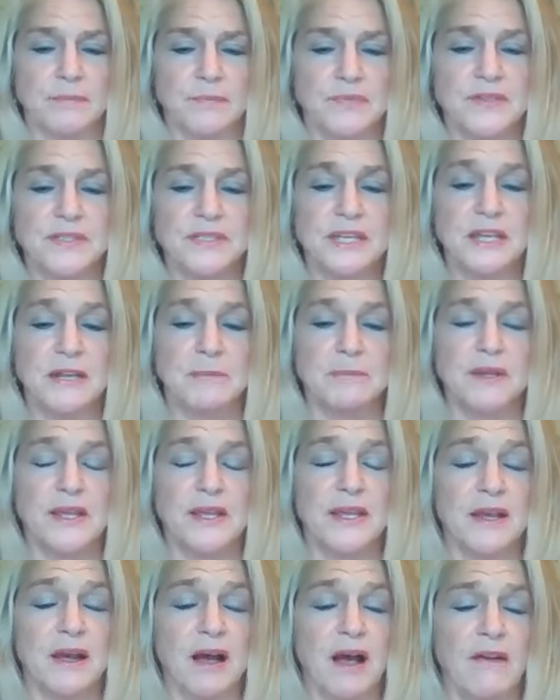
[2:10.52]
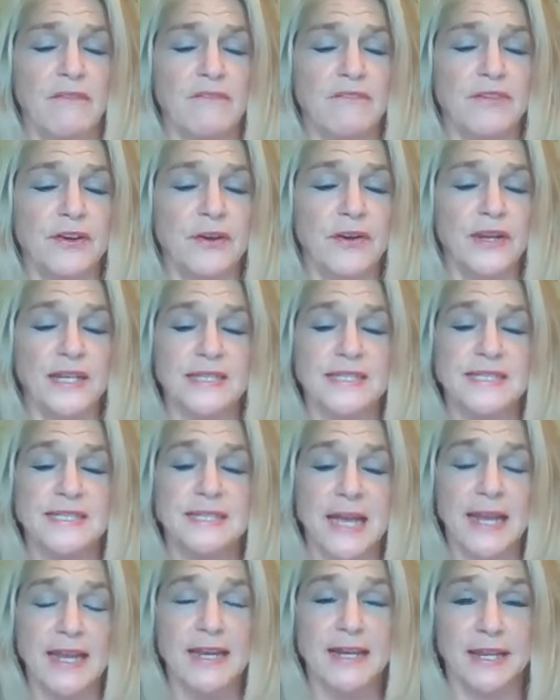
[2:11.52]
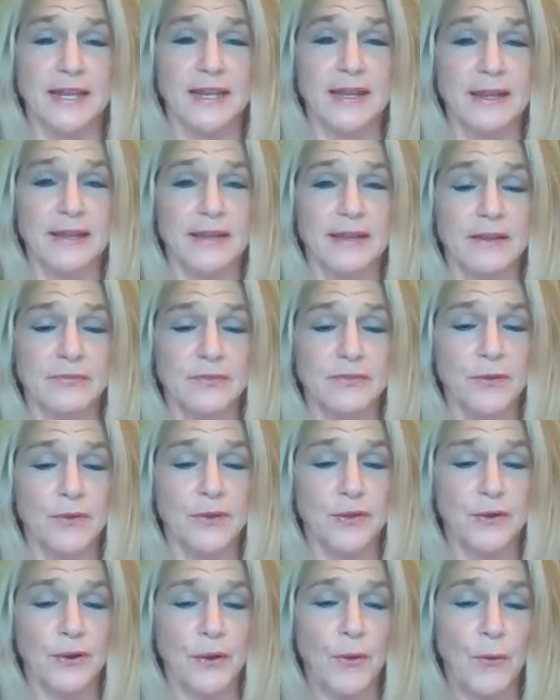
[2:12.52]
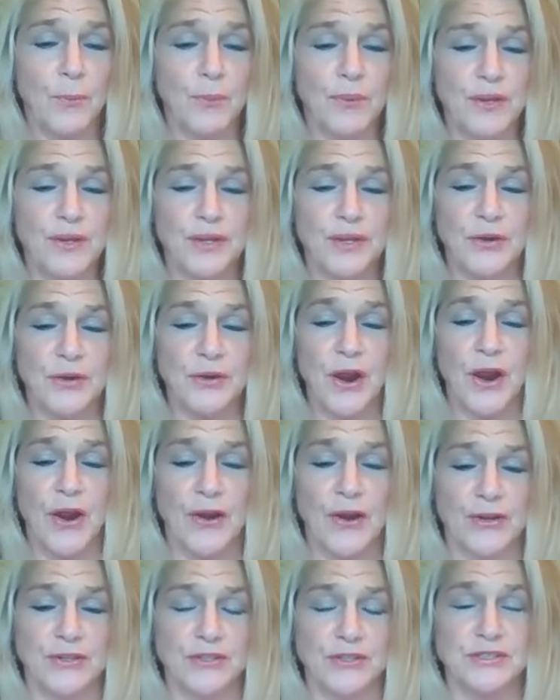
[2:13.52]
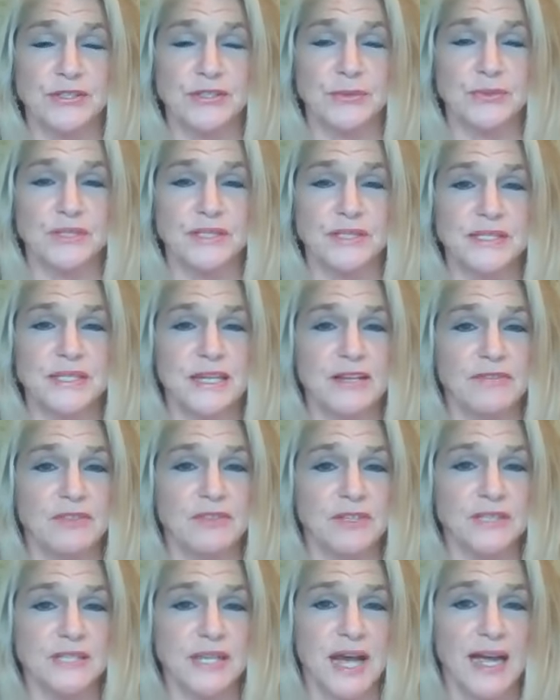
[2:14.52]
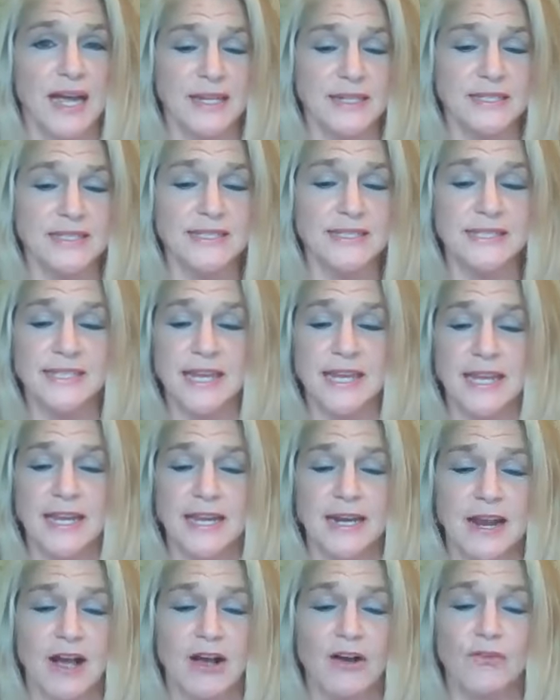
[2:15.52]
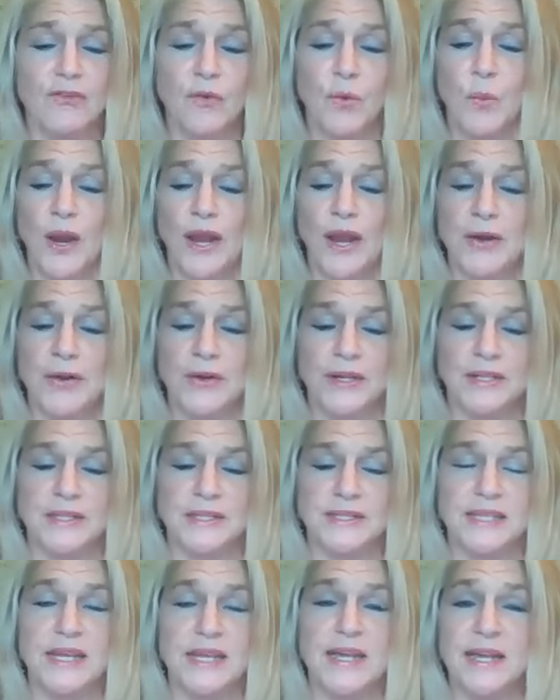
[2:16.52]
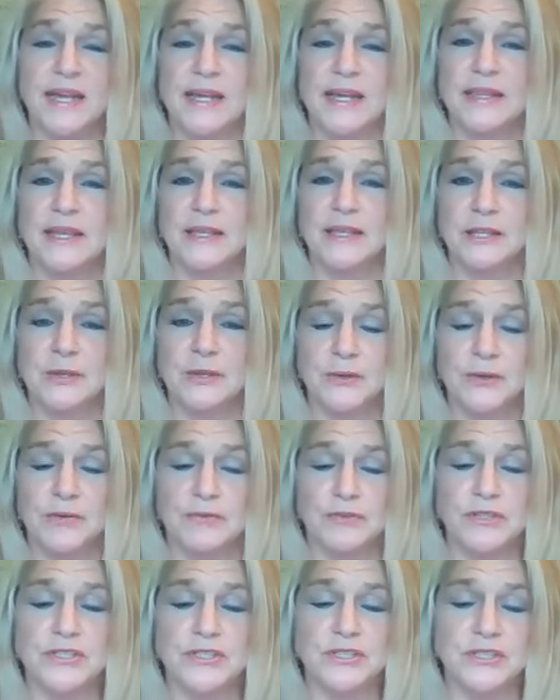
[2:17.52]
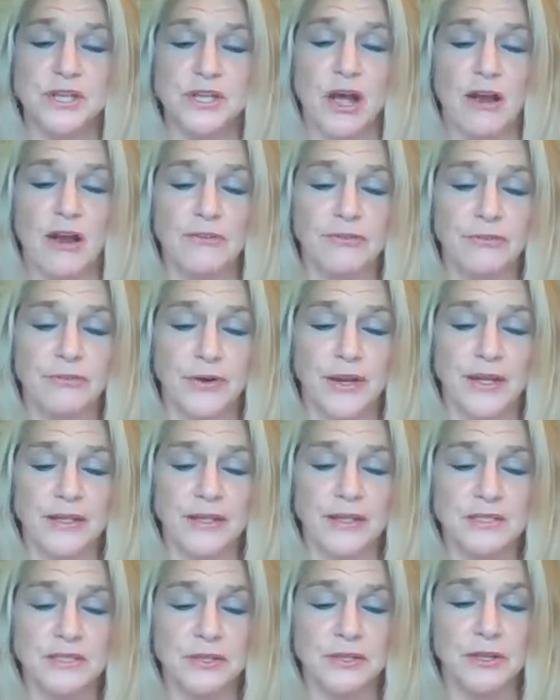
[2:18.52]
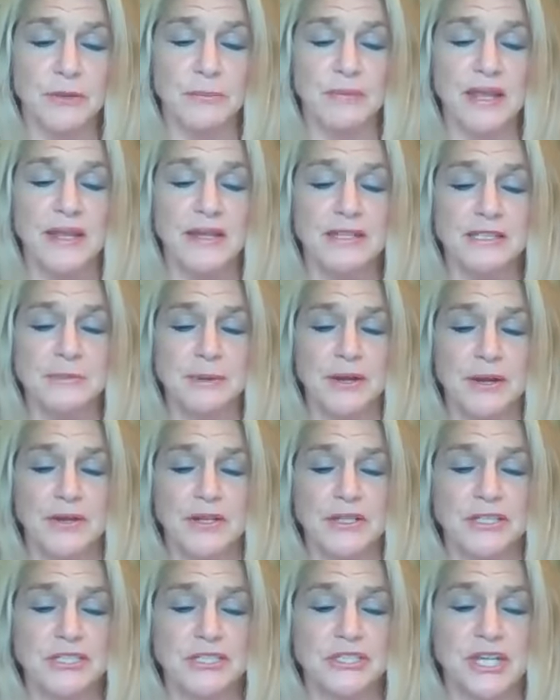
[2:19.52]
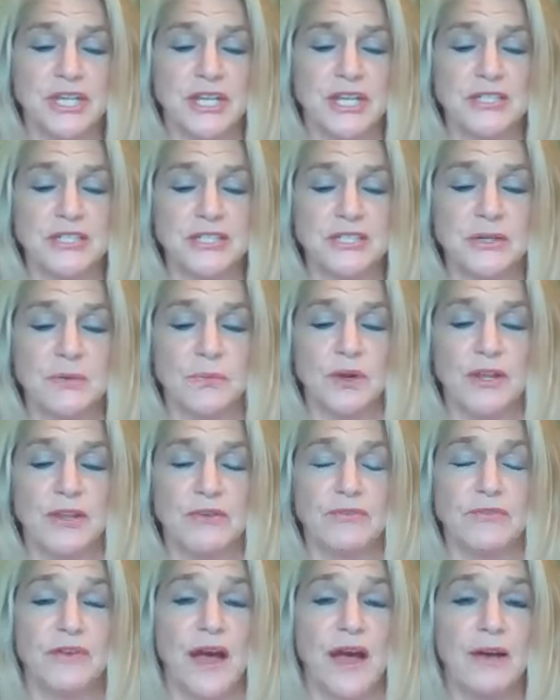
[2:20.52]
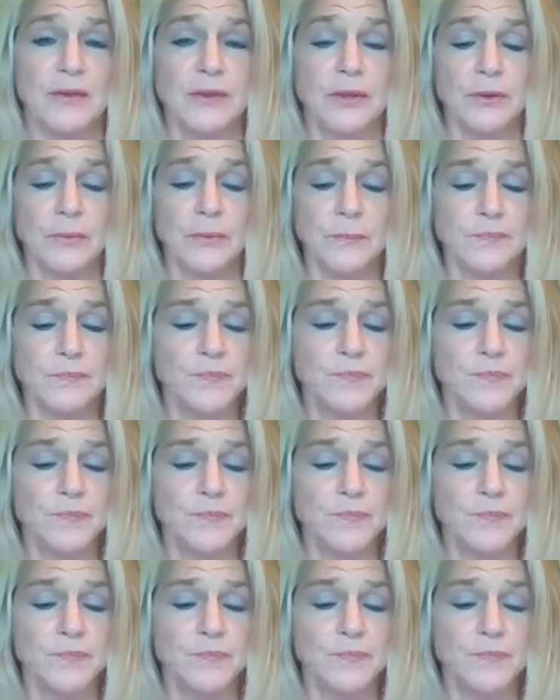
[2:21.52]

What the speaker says: this can be very exciting if you can open your heart to receive this heightened state of awareness that the universe is offering. So you may experience changes in what you value,